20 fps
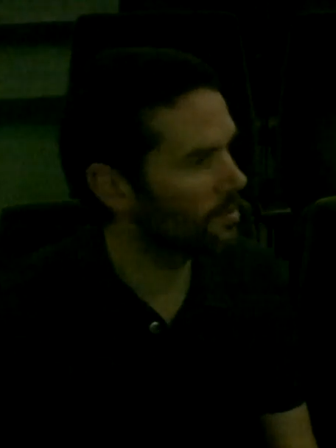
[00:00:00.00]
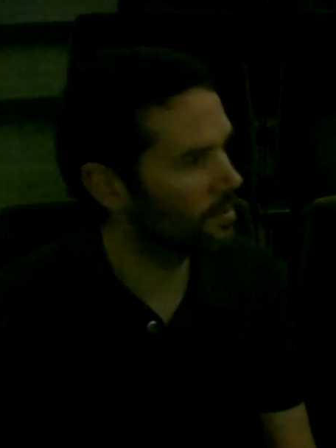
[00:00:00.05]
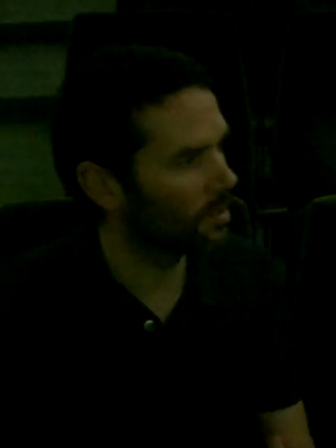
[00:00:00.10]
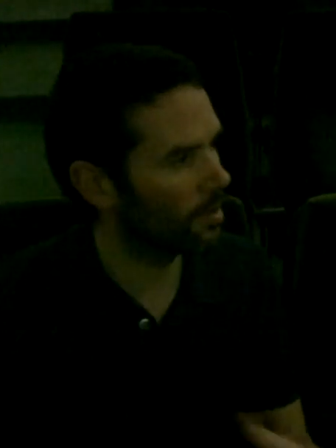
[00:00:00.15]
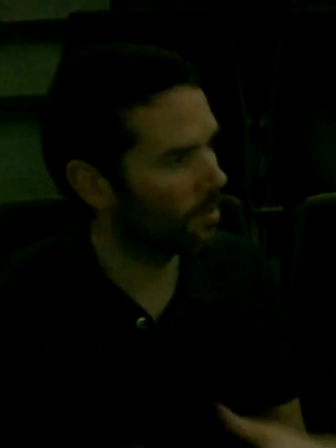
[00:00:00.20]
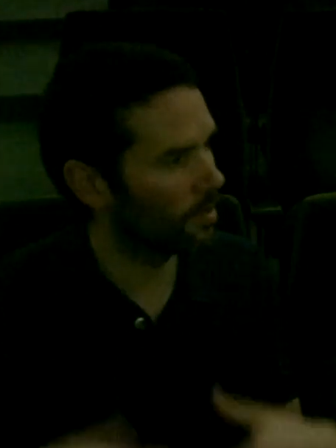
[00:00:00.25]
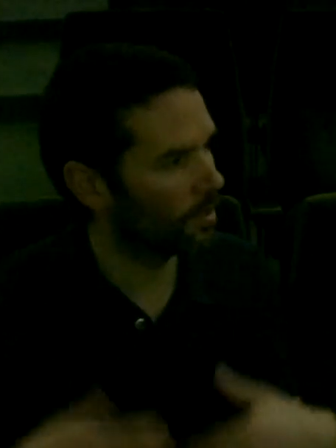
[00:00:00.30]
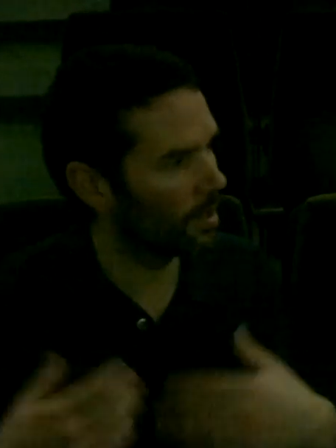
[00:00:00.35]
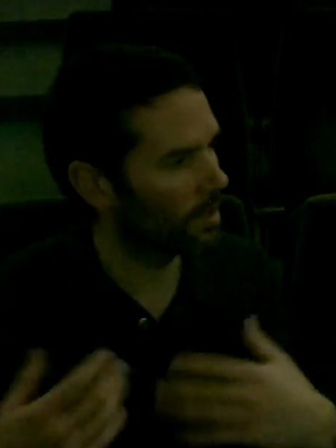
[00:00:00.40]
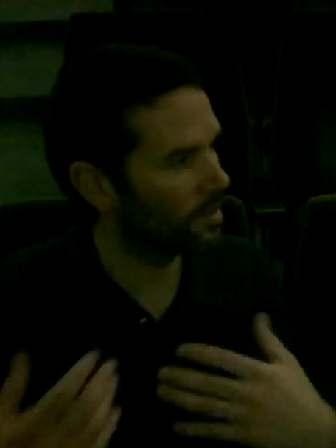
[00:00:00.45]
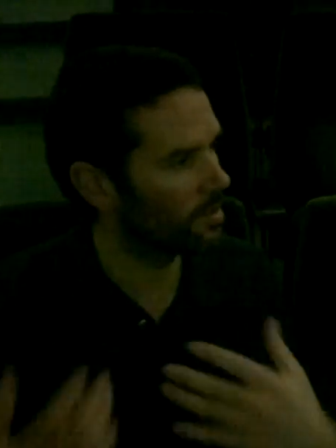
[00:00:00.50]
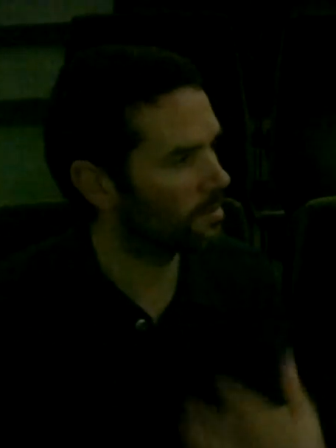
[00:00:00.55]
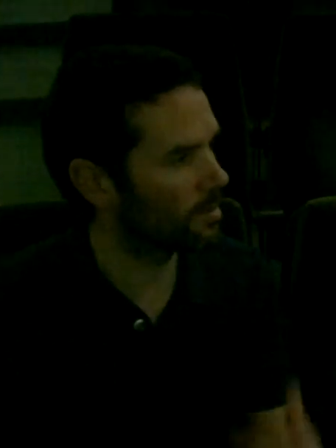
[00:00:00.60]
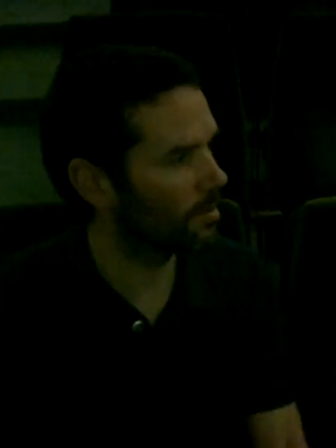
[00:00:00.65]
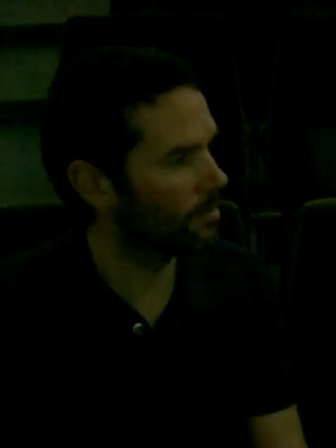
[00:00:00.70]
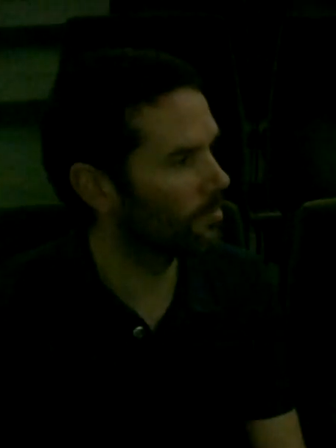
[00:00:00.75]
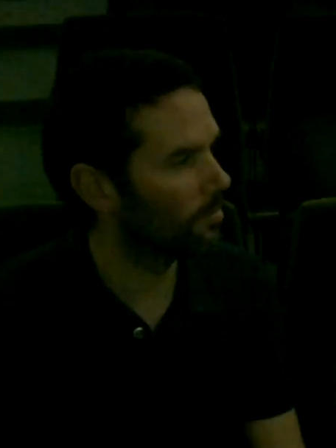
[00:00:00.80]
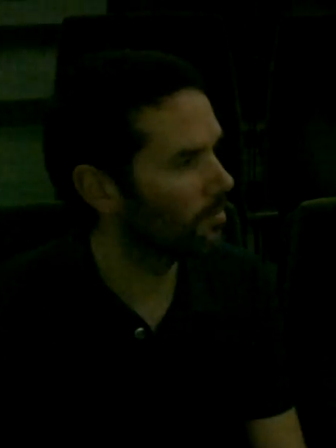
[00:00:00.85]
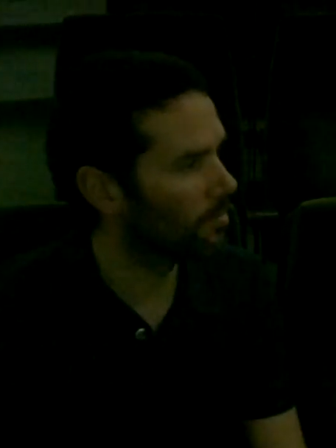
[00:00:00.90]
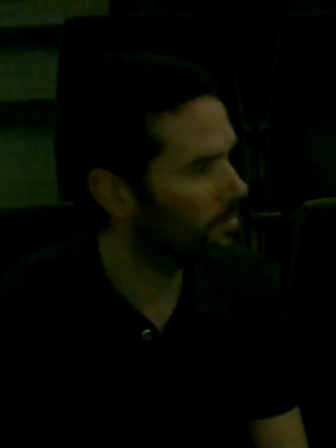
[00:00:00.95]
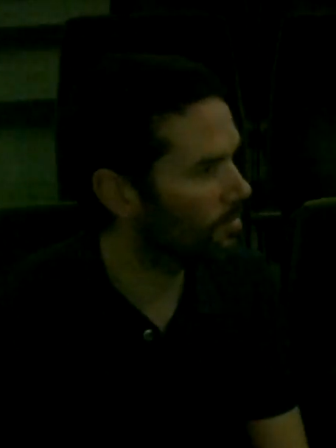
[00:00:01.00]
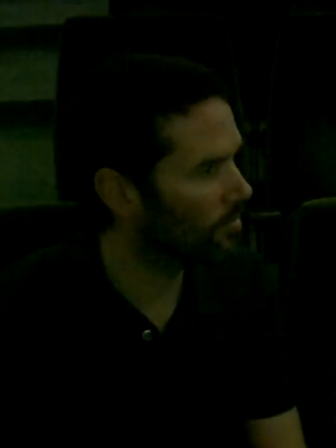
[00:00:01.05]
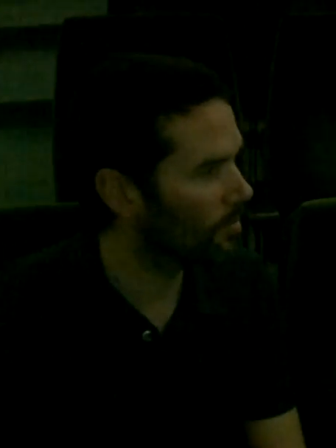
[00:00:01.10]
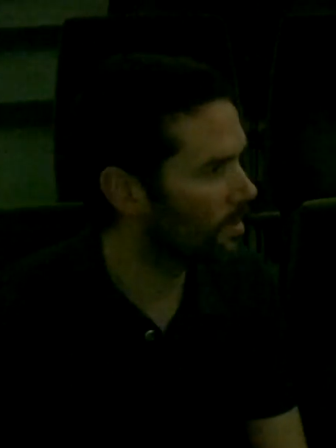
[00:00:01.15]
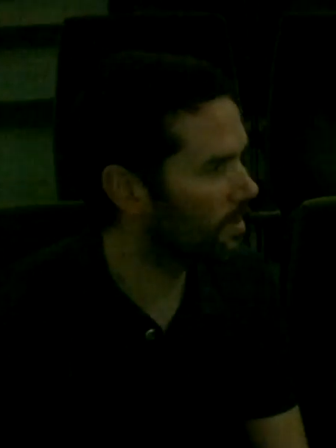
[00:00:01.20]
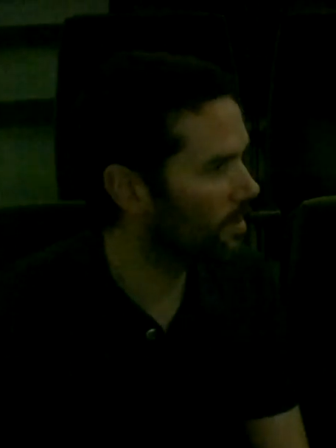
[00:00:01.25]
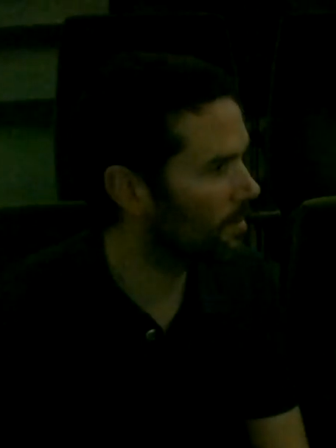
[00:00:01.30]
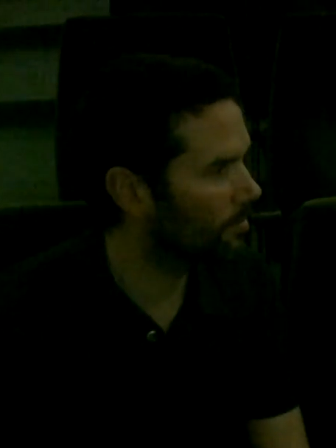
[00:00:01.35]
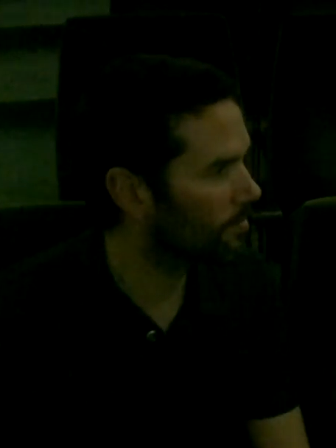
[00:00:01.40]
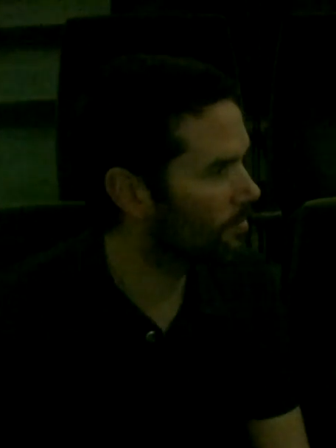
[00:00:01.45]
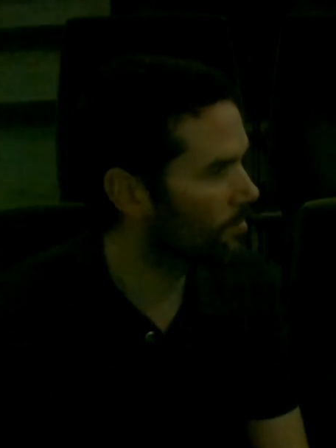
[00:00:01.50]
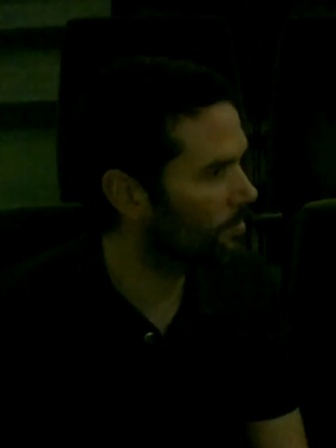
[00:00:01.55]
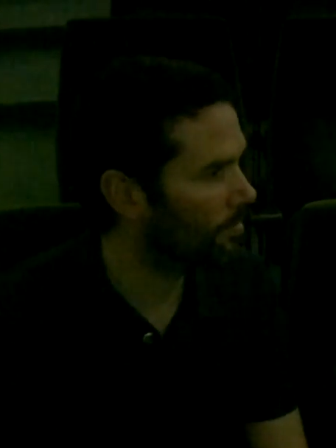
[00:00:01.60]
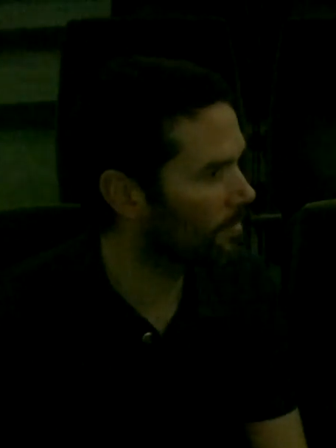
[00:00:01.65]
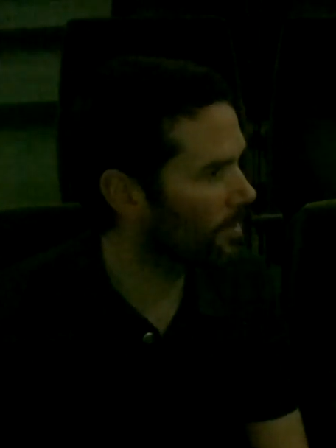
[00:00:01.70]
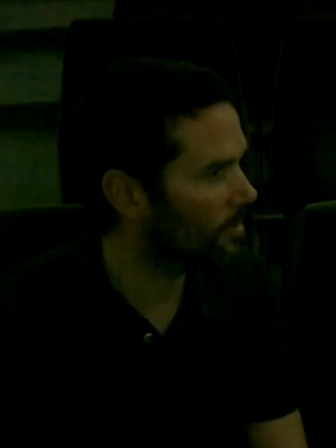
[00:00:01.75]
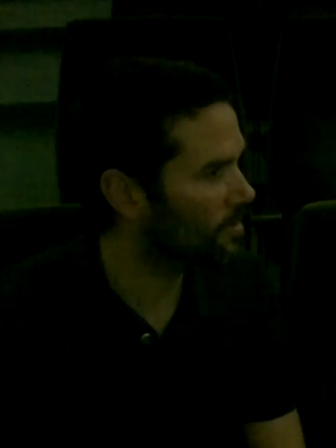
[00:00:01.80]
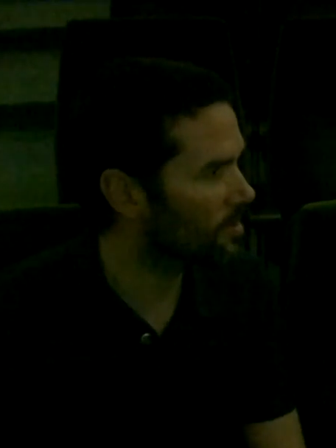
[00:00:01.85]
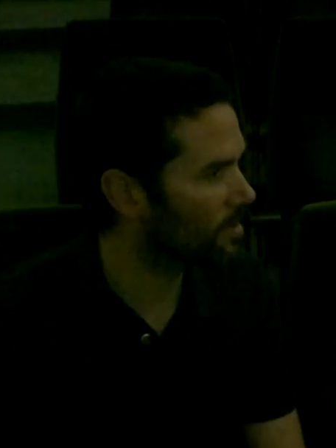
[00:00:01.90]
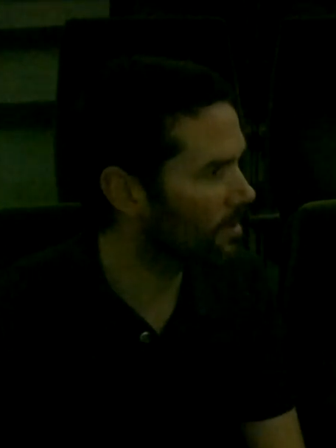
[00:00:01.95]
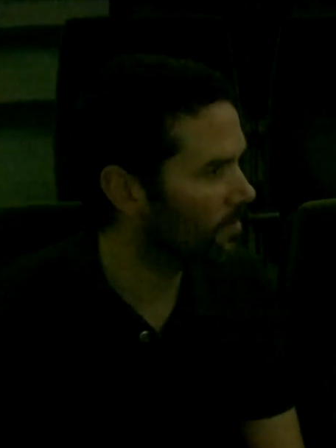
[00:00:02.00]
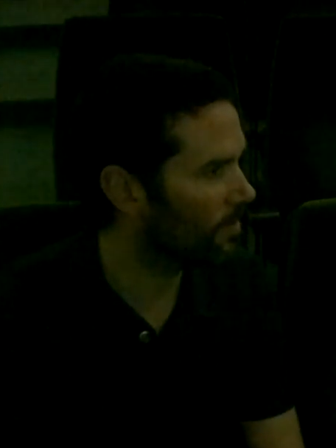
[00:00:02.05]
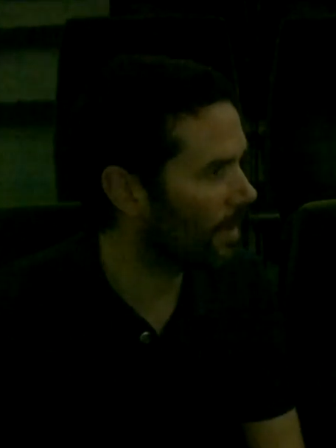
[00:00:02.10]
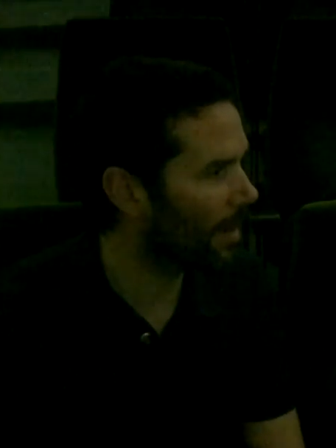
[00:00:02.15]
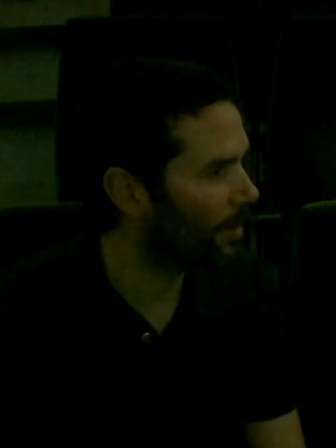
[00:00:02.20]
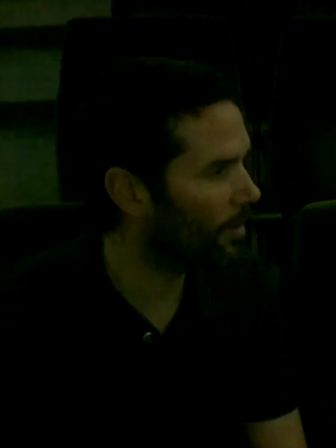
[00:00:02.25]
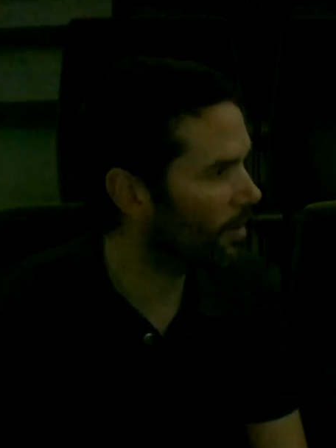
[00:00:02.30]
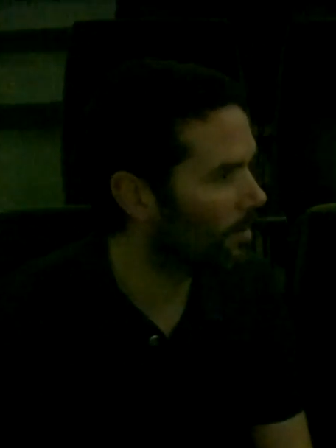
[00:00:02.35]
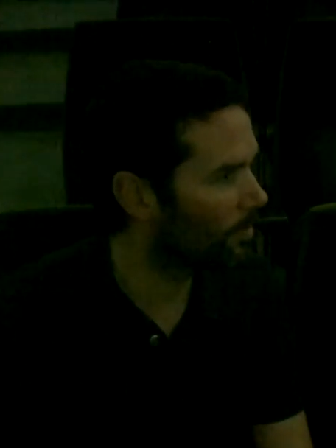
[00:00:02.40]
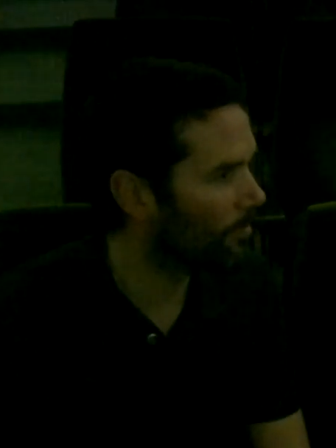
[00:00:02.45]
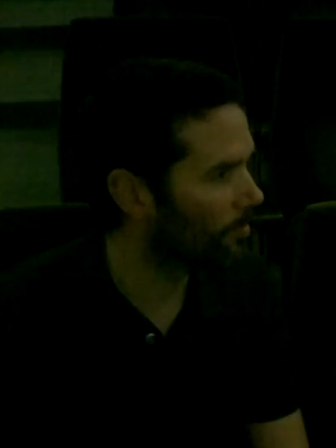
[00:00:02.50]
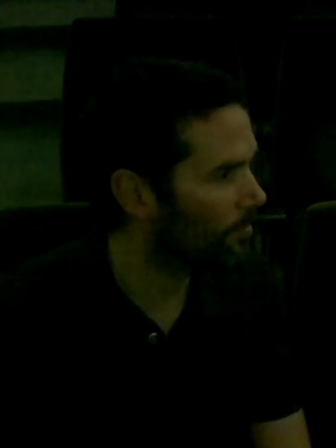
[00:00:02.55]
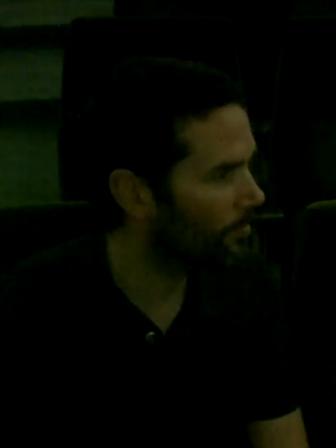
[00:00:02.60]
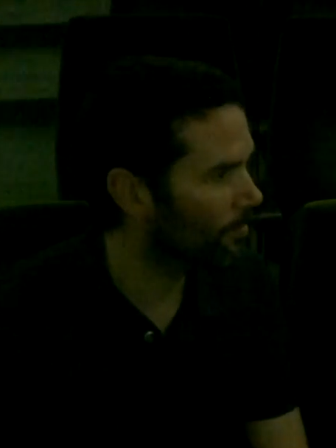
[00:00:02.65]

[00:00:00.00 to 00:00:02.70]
to create some preconceived outcome.